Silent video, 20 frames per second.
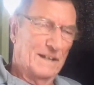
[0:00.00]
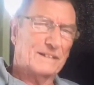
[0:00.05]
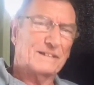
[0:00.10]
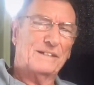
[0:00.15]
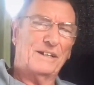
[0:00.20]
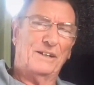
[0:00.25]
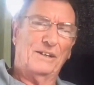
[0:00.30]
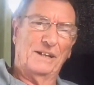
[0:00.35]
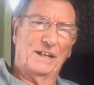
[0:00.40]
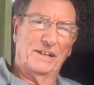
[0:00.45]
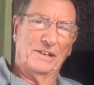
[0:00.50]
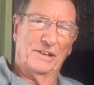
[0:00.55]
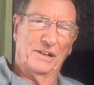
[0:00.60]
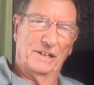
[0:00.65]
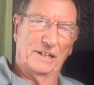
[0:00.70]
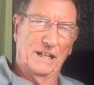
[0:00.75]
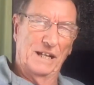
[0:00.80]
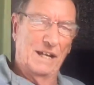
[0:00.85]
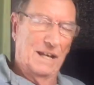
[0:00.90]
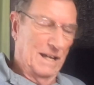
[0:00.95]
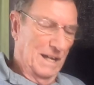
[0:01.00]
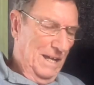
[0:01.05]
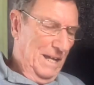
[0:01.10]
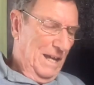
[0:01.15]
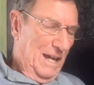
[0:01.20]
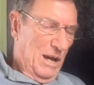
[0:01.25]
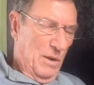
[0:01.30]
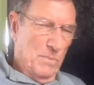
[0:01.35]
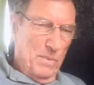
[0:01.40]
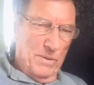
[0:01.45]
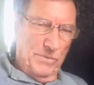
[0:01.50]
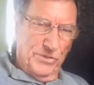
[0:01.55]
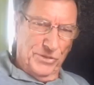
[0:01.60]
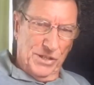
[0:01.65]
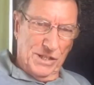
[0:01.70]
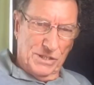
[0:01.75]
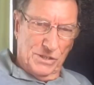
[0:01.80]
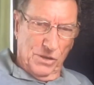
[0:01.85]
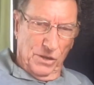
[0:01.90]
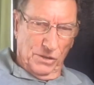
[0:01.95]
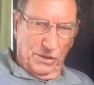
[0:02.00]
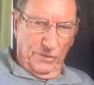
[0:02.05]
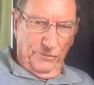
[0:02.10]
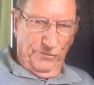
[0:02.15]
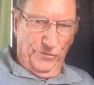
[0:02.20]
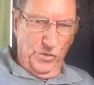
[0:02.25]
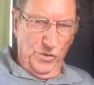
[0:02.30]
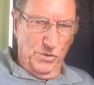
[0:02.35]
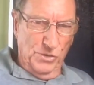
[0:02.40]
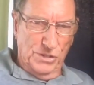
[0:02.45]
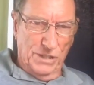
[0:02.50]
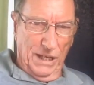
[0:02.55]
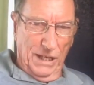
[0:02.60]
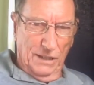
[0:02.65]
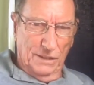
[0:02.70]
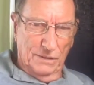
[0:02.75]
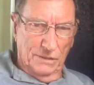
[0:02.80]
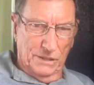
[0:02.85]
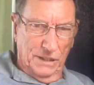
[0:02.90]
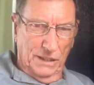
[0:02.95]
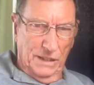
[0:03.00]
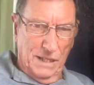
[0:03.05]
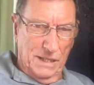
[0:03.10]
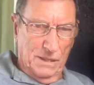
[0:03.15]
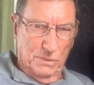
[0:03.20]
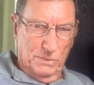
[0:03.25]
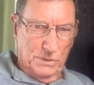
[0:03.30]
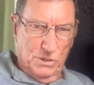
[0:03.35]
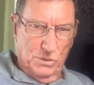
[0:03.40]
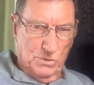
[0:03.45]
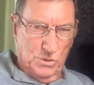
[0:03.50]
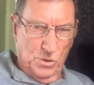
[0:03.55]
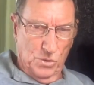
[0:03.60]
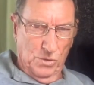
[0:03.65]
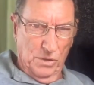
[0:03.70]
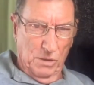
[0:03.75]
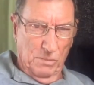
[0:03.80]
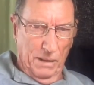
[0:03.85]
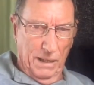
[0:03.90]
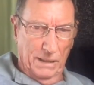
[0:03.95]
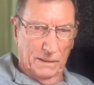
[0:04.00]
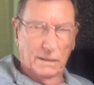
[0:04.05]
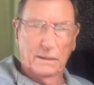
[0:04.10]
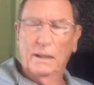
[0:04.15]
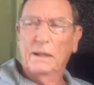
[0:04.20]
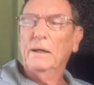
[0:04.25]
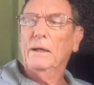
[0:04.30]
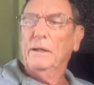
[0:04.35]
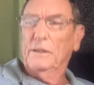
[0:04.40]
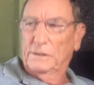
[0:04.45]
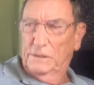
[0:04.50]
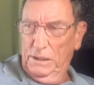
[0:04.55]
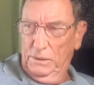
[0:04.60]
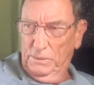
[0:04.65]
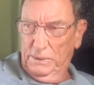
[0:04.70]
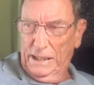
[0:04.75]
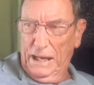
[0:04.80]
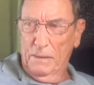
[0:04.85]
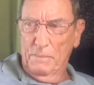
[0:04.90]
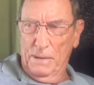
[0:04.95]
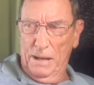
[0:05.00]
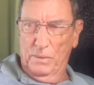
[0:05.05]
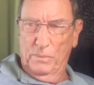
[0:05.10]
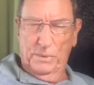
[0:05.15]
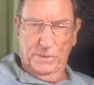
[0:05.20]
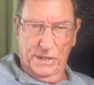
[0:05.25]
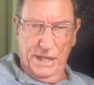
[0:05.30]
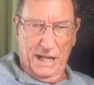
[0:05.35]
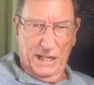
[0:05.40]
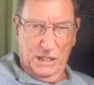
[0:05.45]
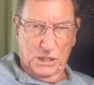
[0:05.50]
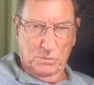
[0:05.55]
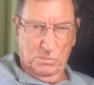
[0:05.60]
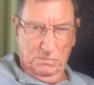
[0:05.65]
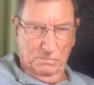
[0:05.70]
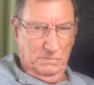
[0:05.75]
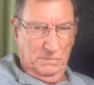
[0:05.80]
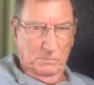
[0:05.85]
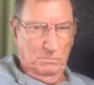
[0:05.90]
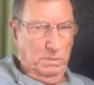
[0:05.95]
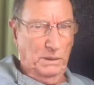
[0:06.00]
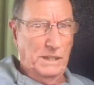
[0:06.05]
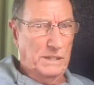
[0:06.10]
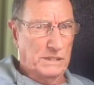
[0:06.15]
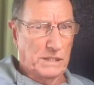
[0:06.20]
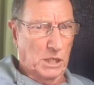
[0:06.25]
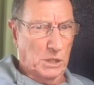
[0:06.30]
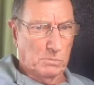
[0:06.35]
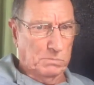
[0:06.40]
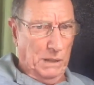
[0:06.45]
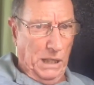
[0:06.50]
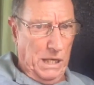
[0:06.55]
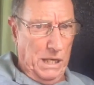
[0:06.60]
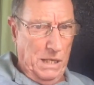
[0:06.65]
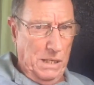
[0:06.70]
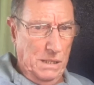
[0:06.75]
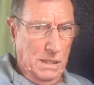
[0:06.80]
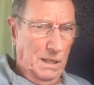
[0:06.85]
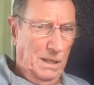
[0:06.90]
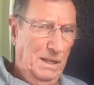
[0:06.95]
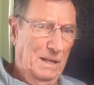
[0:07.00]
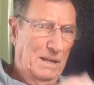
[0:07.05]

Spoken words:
So you get an idea. And when things got confusing and she didn't know what she was talking about, she would come out with that, "Please explain."